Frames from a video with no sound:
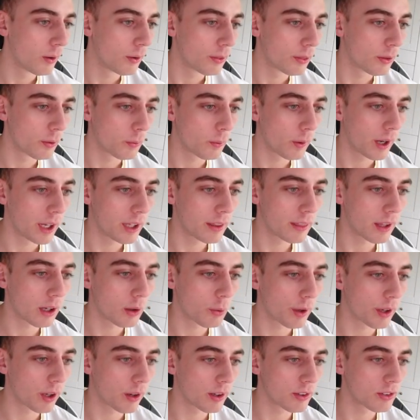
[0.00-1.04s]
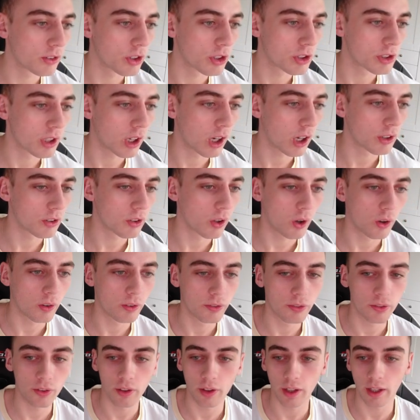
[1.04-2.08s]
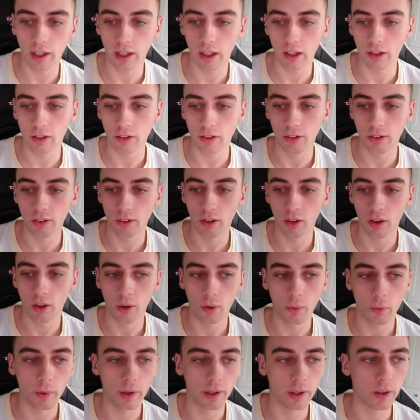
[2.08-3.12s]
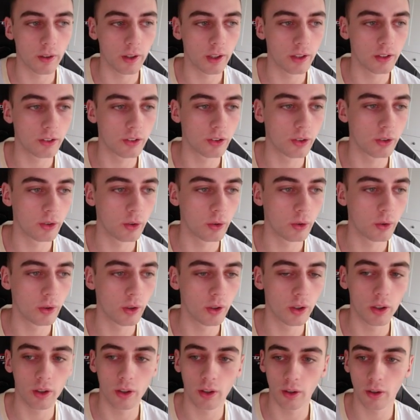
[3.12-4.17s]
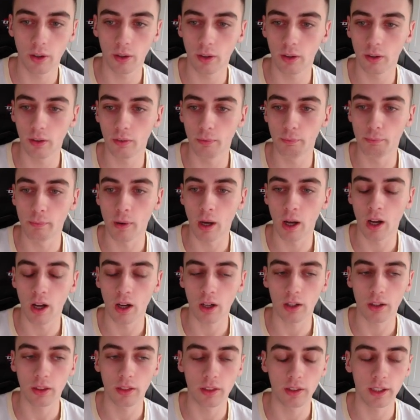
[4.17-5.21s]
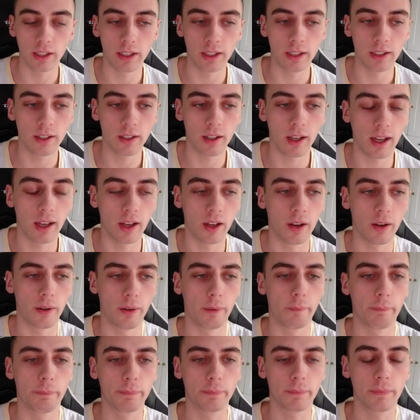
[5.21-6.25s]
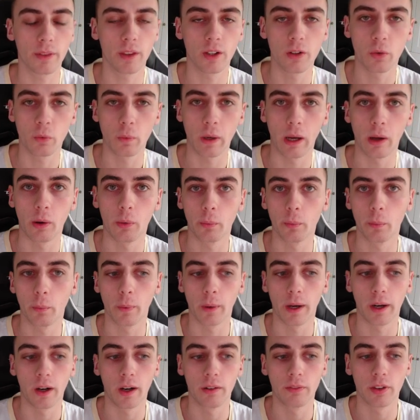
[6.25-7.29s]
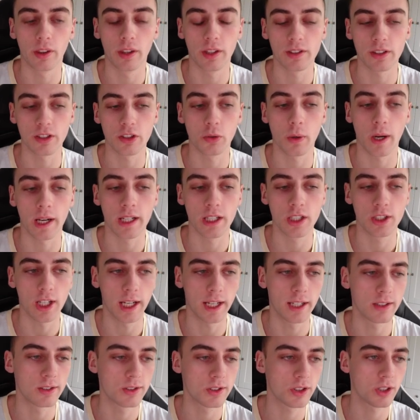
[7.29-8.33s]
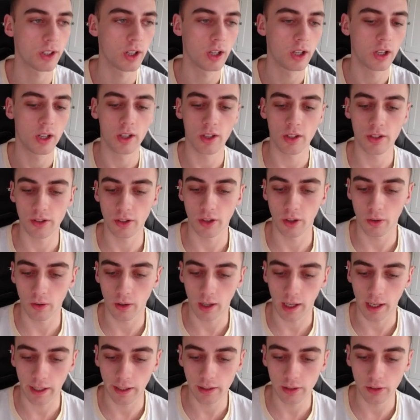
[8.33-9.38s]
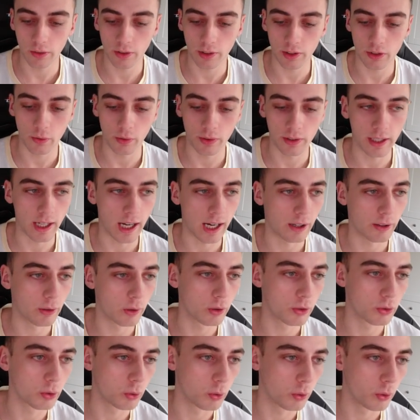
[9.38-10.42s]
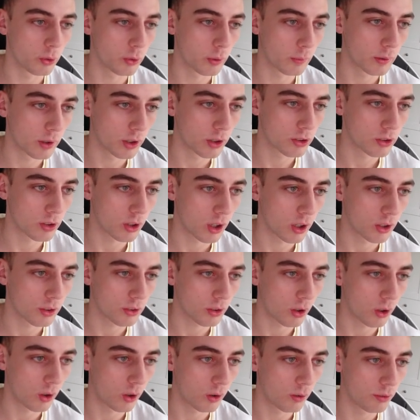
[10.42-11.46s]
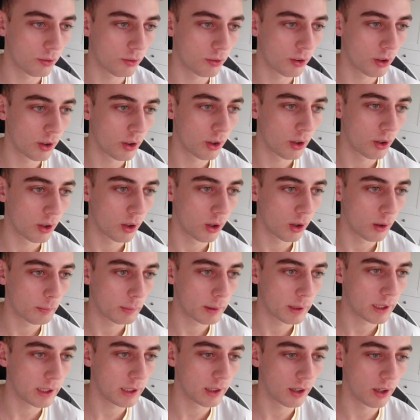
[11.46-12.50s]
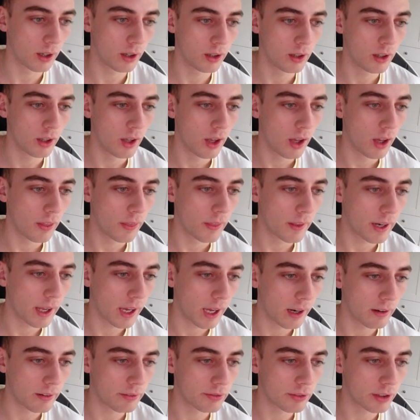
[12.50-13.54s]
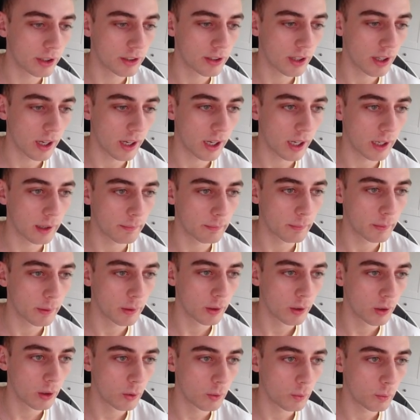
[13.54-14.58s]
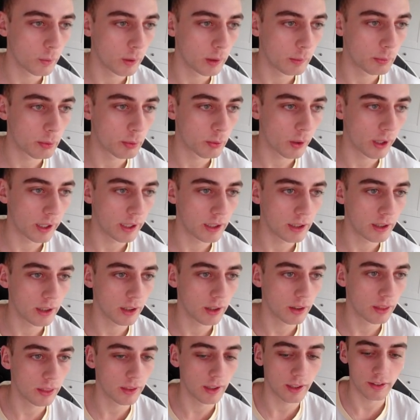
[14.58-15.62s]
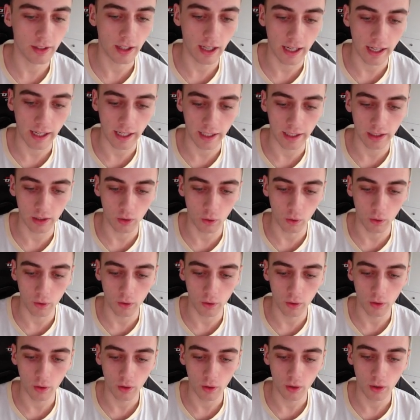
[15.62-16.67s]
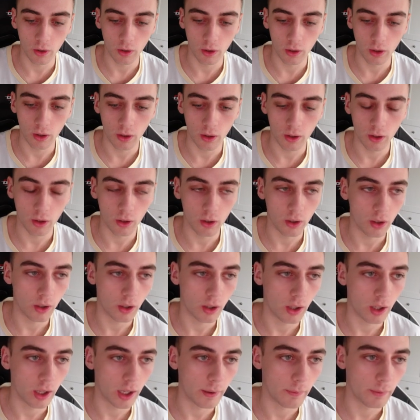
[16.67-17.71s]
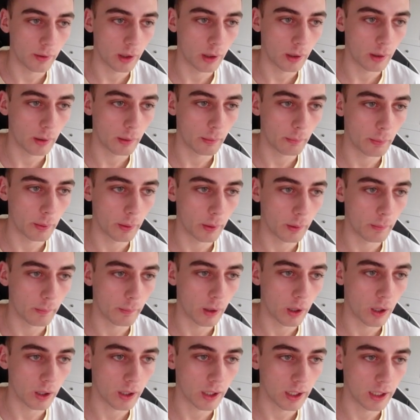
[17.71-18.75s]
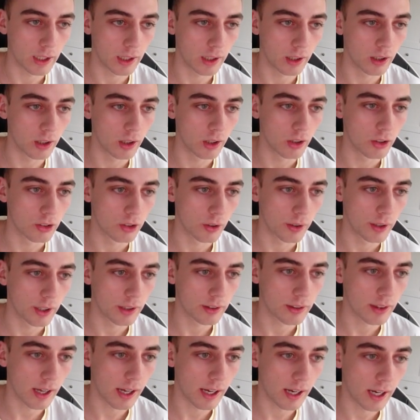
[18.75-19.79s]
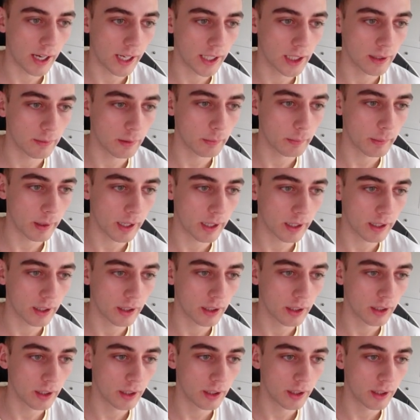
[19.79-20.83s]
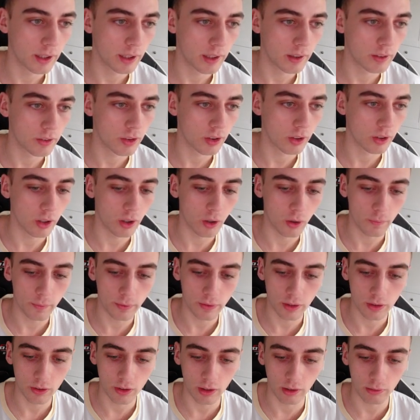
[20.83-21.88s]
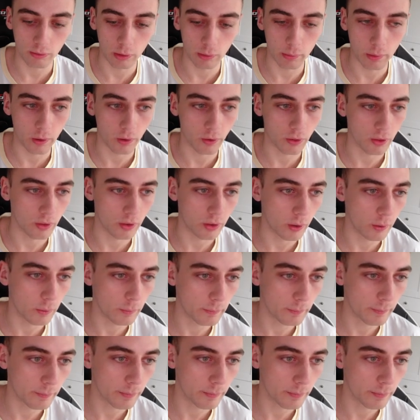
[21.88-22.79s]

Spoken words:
the way that we're going to start off is we're going to mark the wherever there's a trend change. So I do this with the arrow tool, so I'm going to start off up here, and then every time we break this high, I'm going to put a marker here. So here's the high coming back, here's the low, so then we broke the low.